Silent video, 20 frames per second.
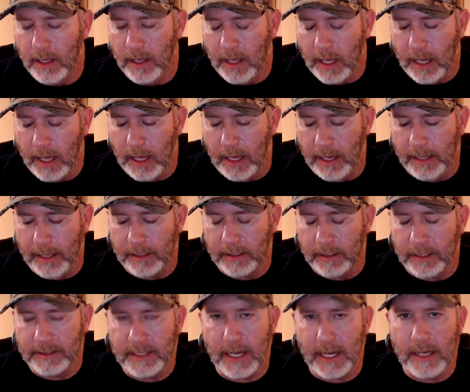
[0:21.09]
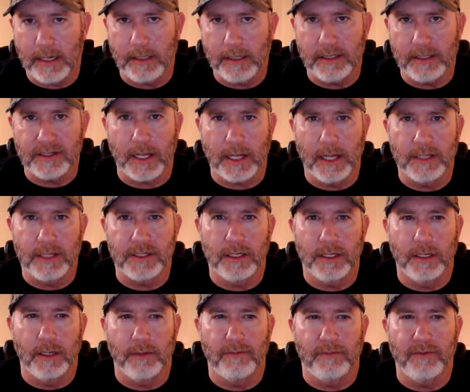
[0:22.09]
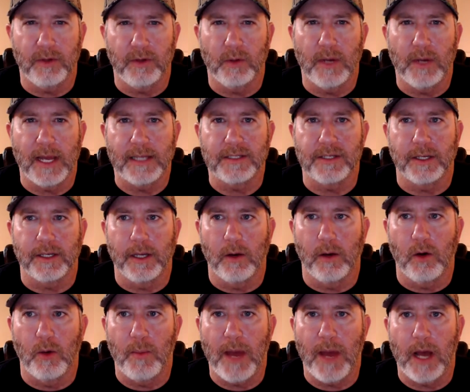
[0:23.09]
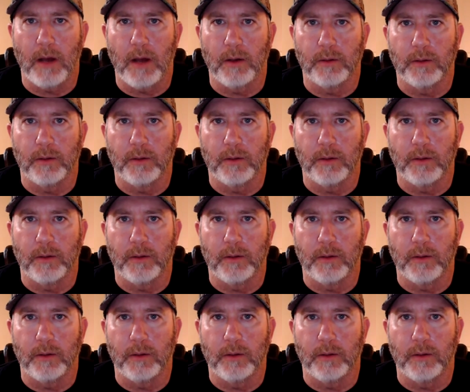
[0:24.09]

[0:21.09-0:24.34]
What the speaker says: I got in a discussion a few nights ago about